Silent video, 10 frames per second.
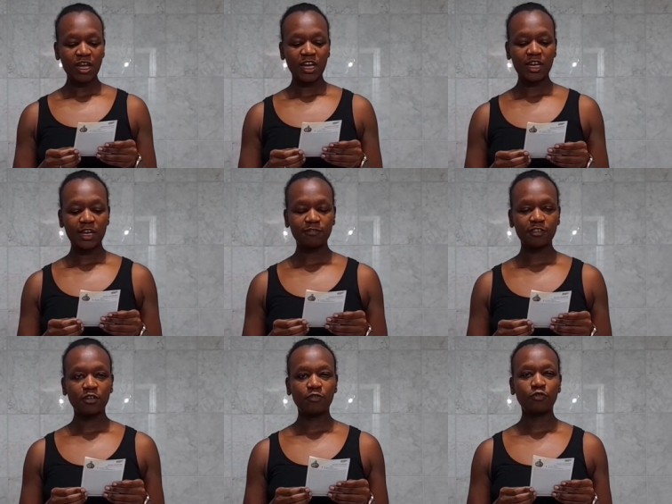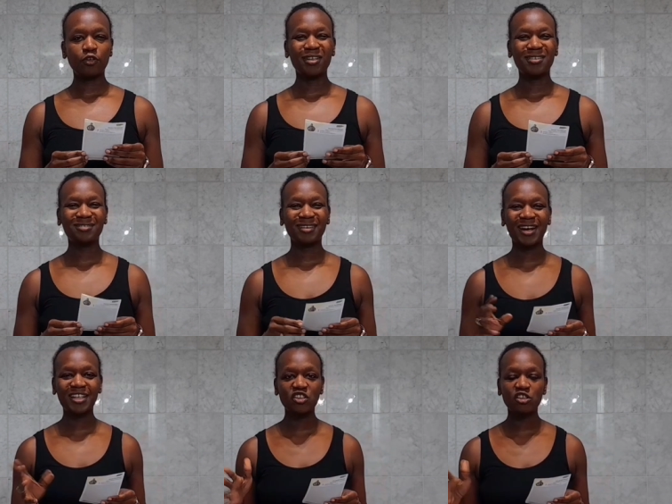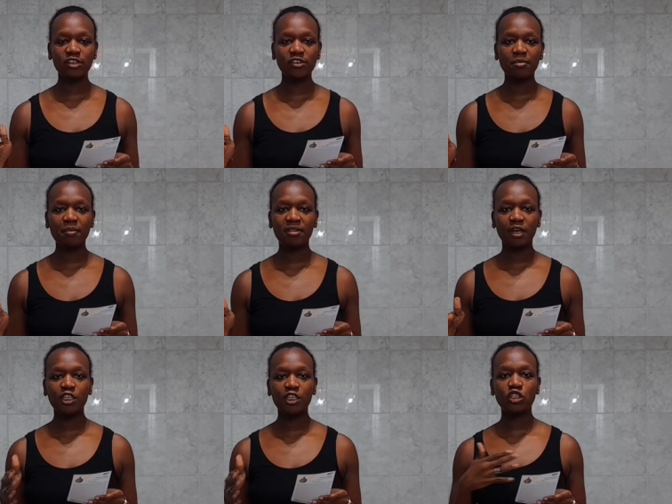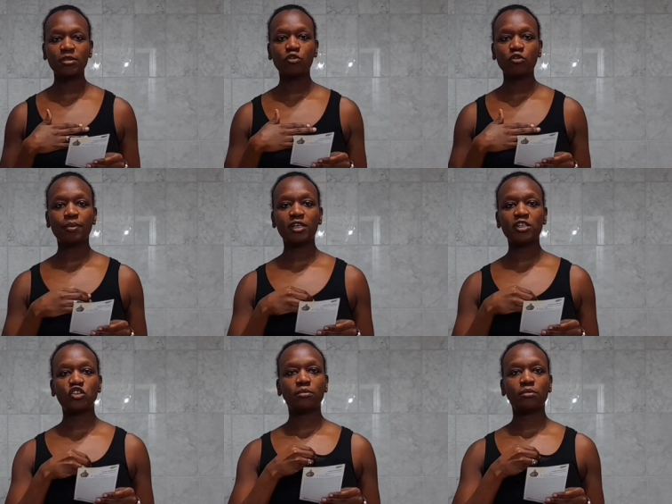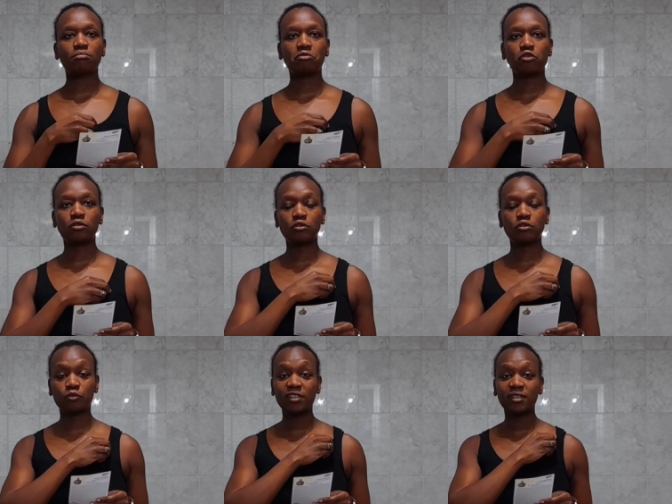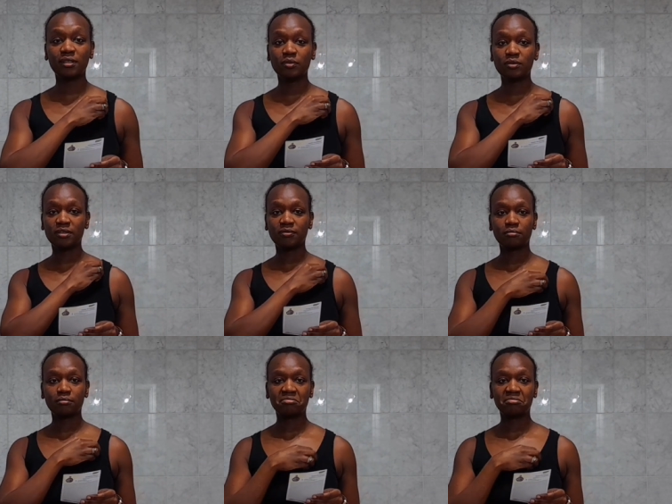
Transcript: And after I can't really remember the age limit for Belgium because it was really a long time